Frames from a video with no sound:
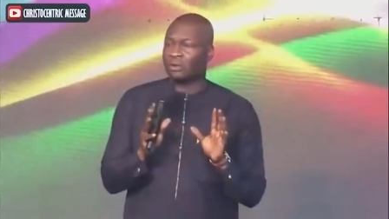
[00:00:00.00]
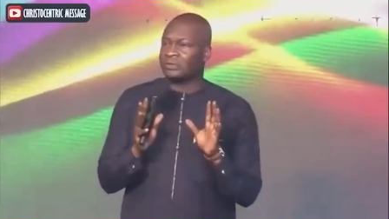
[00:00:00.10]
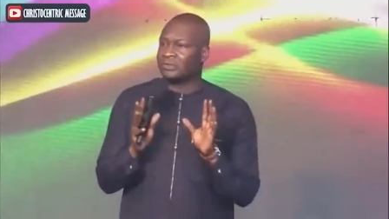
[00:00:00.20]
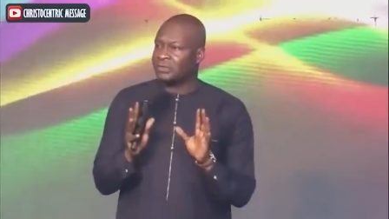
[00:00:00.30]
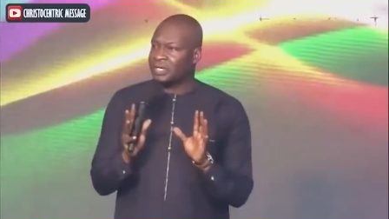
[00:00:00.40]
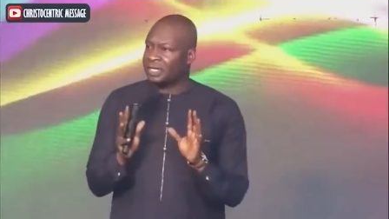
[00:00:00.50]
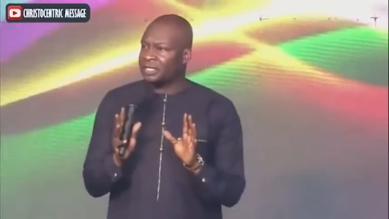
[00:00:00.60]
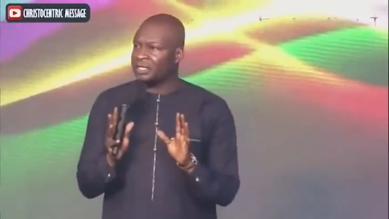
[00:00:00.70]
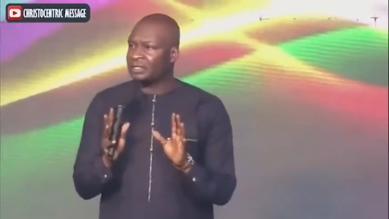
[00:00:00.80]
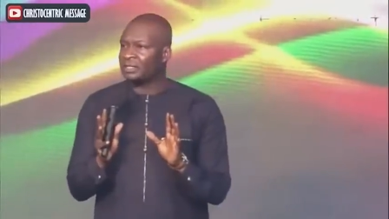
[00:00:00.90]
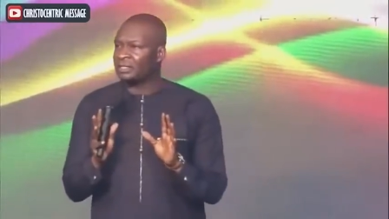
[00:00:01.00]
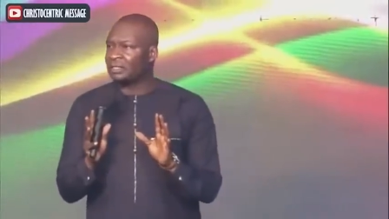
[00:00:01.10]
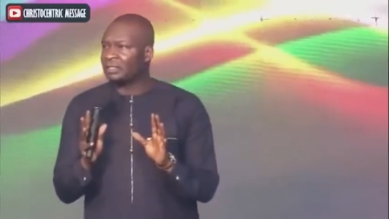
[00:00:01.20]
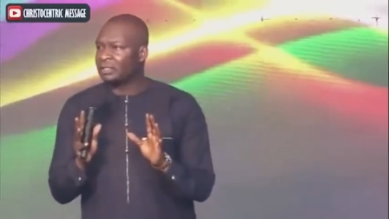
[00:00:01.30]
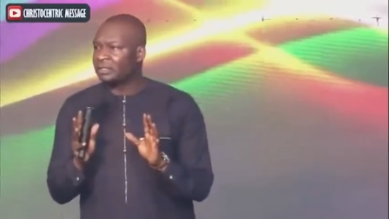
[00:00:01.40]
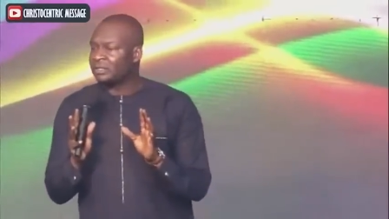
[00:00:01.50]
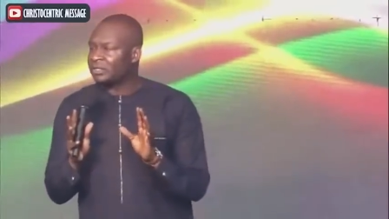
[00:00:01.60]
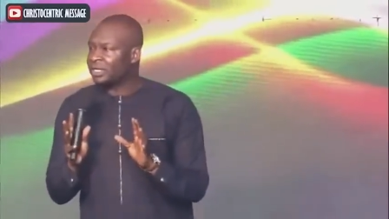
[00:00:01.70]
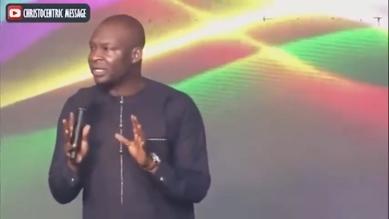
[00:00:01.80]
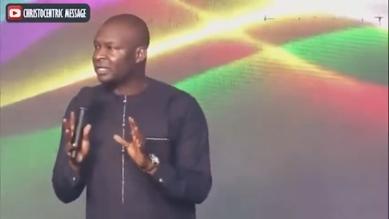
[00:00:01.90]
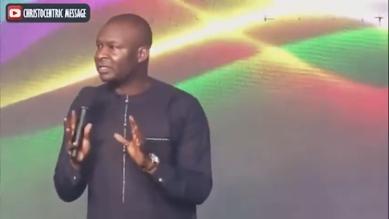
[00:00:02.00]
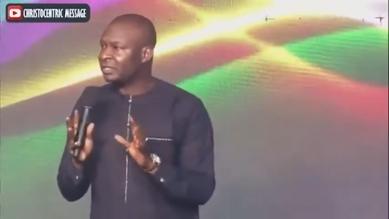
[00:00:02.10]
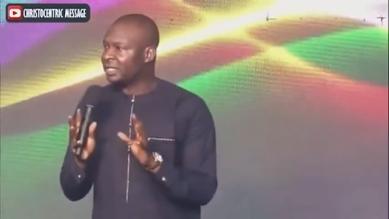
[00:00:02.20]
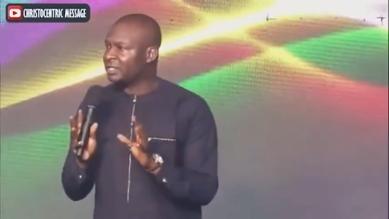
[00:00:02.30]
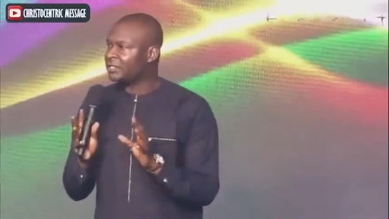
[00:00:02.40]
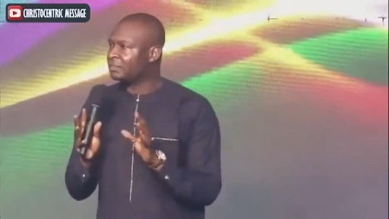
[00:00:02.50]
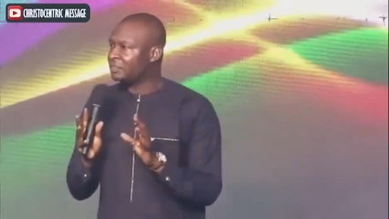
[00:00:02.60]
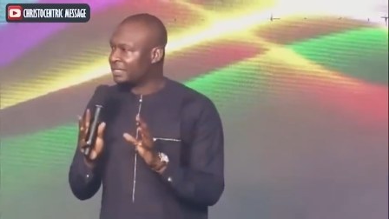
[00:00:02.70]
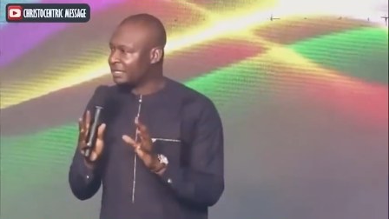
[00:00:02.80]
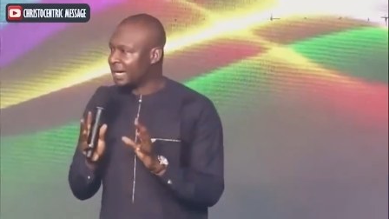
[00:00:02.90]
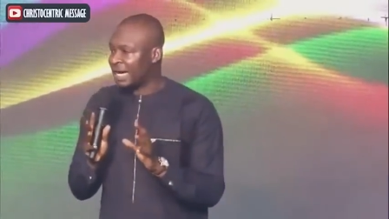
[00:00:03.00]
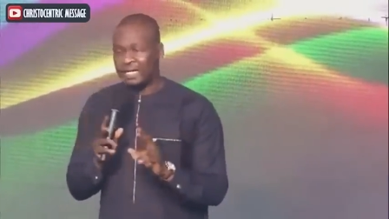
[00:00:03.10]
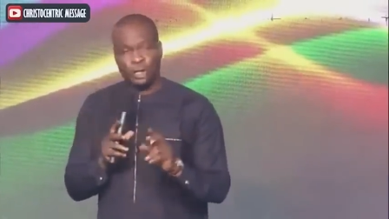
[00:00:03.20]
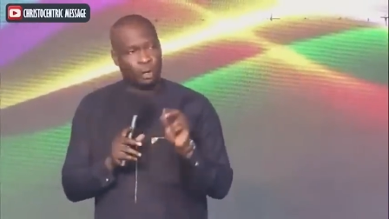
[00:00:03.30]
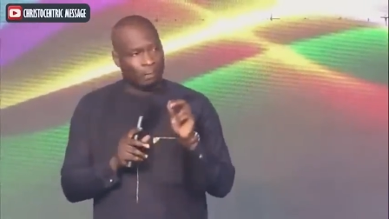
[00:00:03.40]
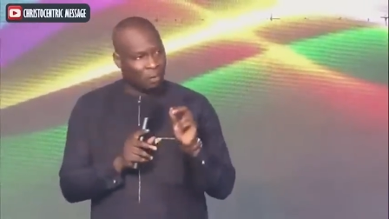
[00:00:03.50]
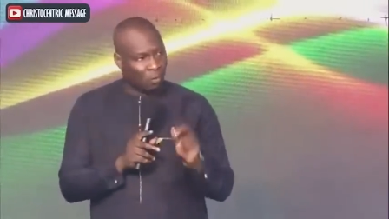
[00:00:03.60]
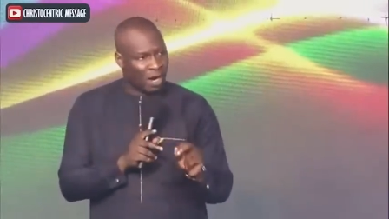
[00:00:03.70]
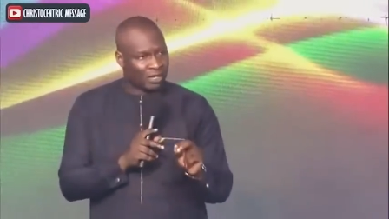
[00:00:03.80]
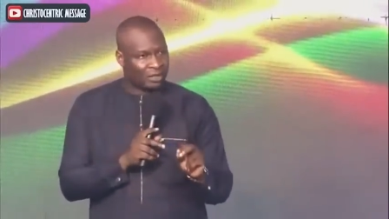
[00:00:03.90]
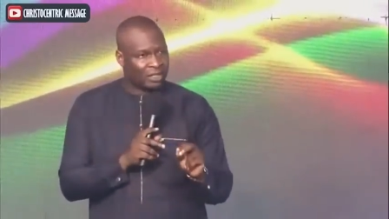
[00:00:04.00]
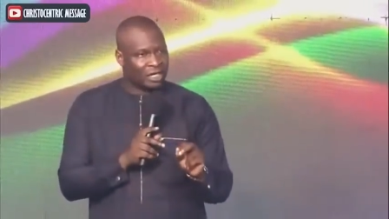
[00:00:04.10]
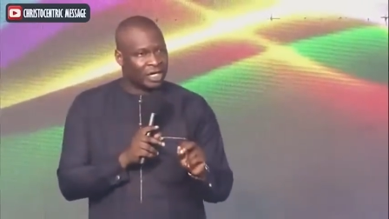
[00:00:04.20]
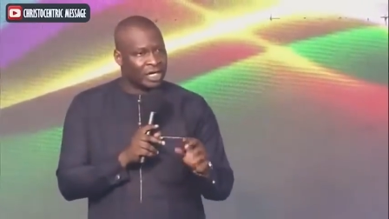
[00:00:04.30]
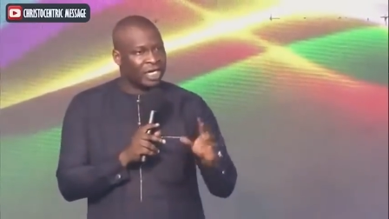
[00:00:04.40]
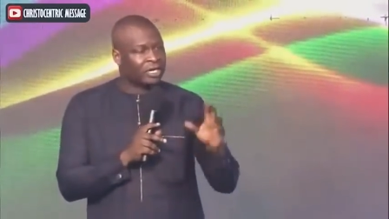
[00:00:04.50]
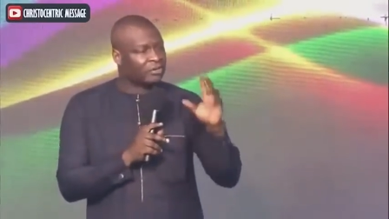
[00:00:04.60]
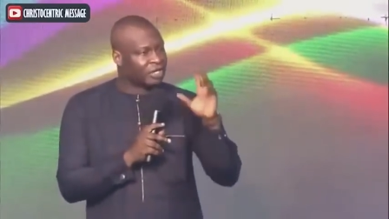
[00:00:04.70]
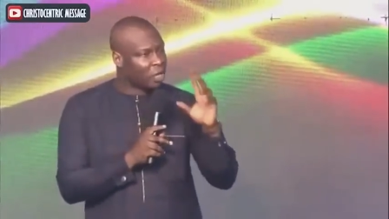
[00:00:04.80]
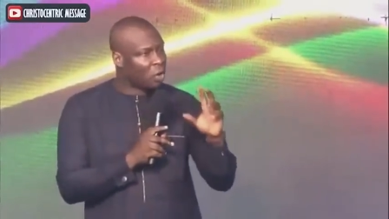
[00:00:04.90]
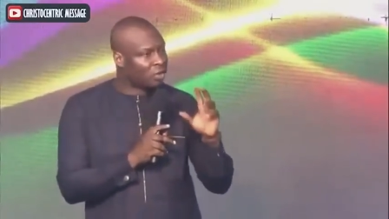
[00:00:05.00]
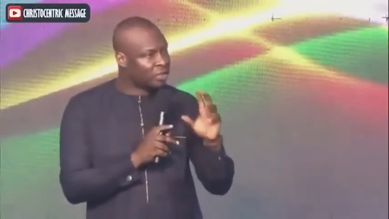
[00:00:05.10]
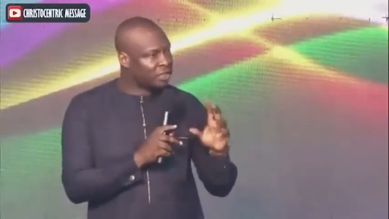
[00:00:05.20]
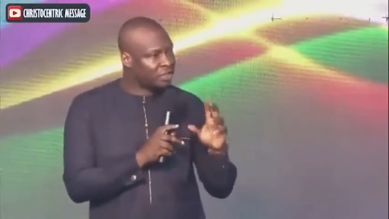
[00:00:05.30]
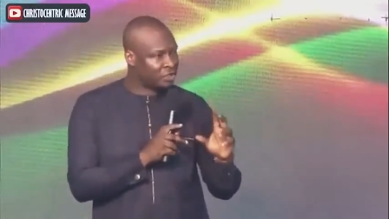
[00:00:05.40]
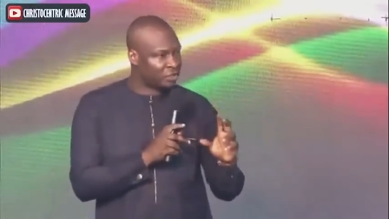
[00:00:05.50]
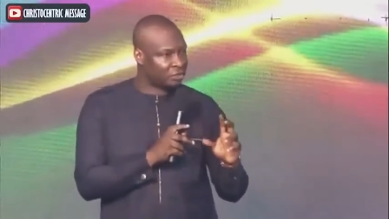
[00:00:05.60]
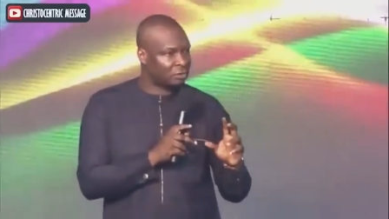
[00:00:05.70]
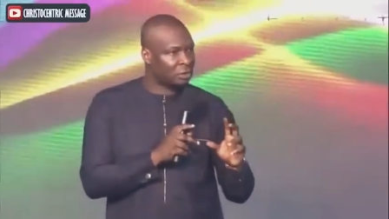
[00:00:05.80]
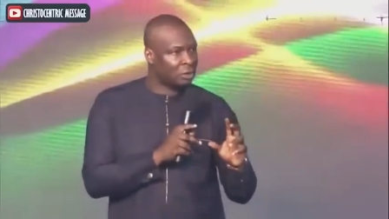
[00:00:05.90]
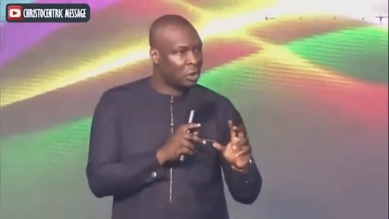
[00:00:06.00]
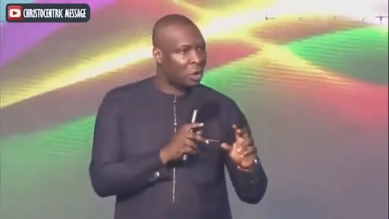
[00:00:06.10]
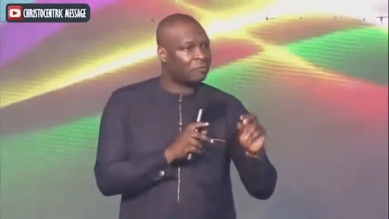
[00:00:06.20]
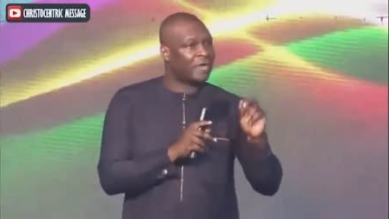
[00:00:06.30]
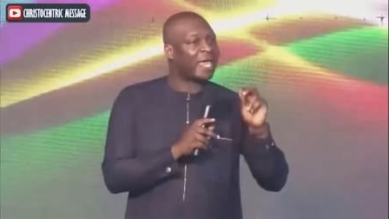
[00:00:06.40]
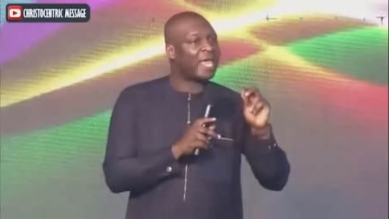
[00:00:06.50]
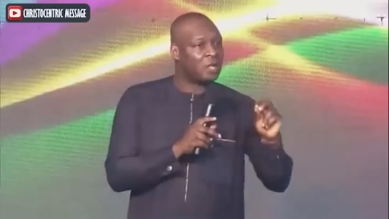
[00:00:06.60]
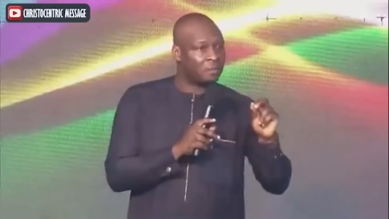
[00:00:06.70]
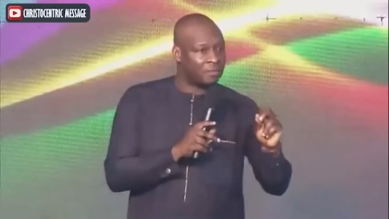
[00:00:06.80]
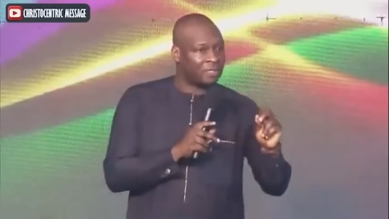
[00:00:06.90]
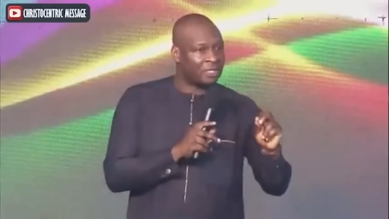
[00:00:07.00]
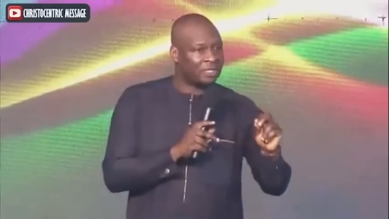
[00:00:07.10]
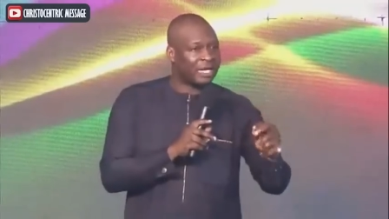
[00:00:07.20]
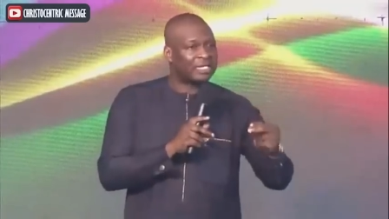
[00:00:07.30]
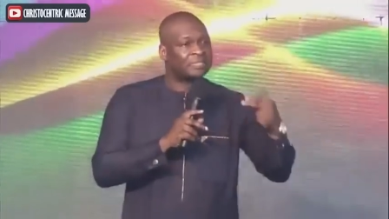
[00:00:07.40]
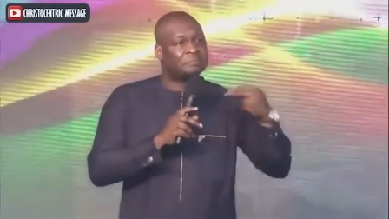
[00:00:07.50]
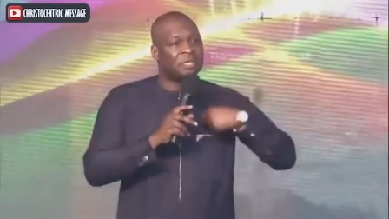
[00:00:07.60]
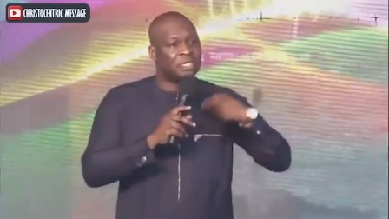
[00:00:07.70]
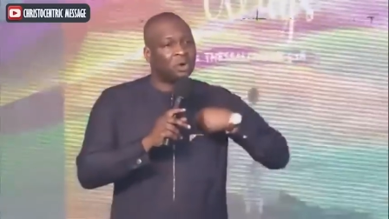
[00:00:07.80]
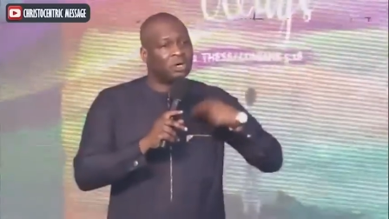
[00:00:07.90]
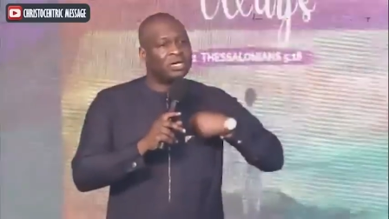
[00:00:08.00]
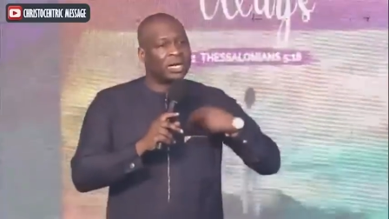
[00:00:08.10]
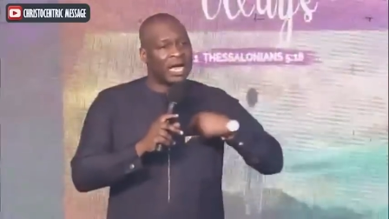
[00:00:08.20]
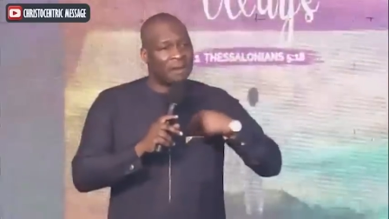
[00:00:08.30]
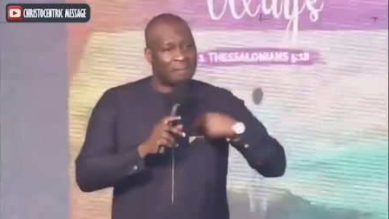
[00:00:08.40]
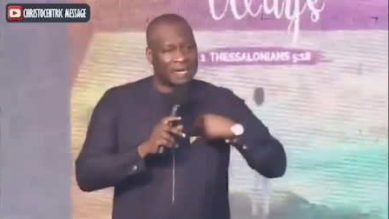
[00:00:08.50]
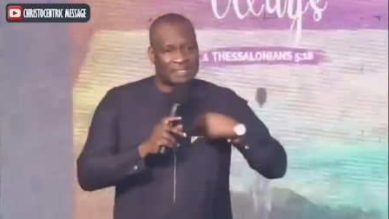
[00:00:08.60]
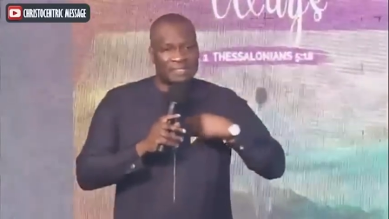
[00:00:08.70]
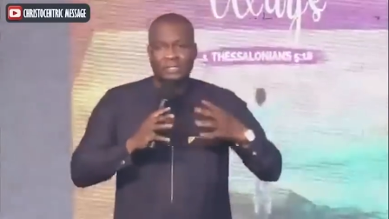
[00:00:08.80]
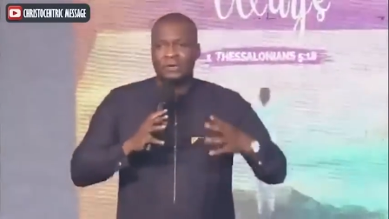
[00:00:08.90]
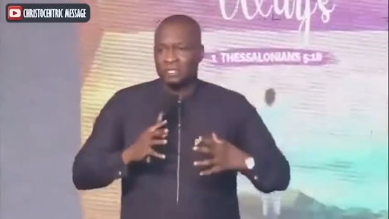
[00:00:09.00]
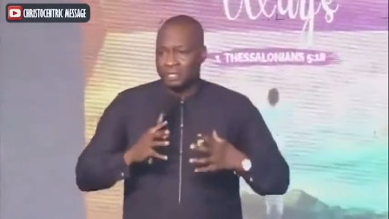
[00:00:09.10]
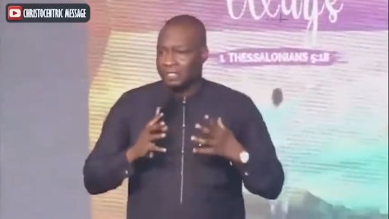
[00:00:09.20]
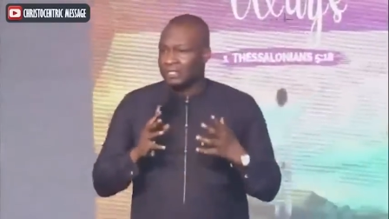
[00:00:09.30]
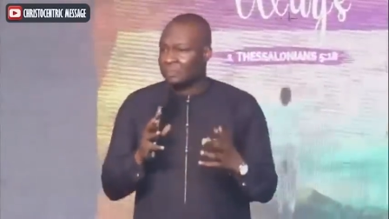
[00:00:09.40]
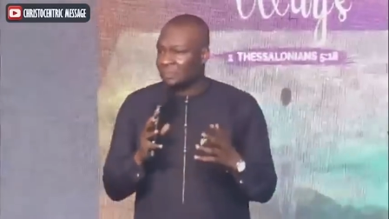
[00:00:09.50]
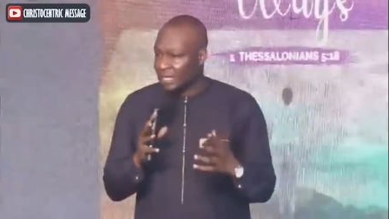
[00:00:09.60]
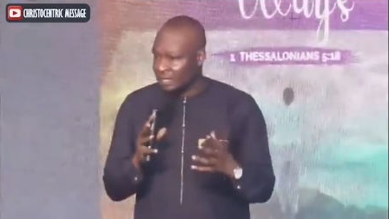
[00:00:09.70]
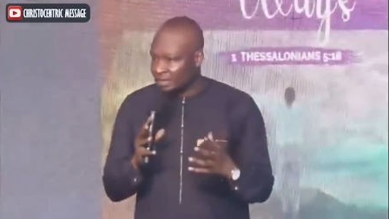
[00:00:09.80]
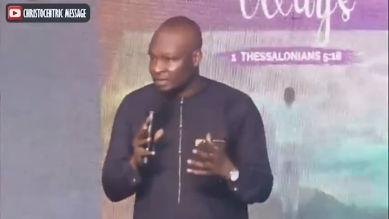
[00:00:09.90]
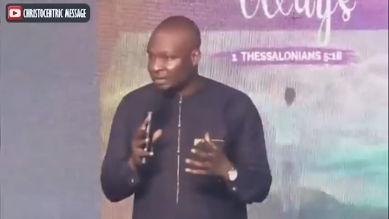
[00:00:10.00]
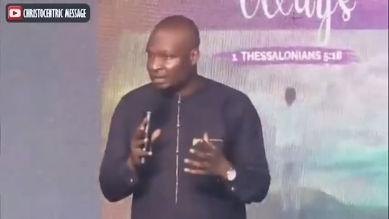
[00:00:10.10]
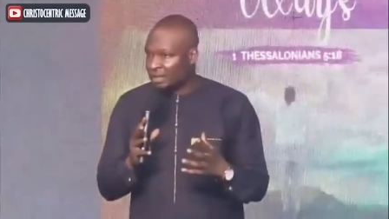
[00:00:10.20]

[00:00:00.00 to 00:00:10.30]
on three three things basically number one a recognition of help that is beyond the capacity of the recipient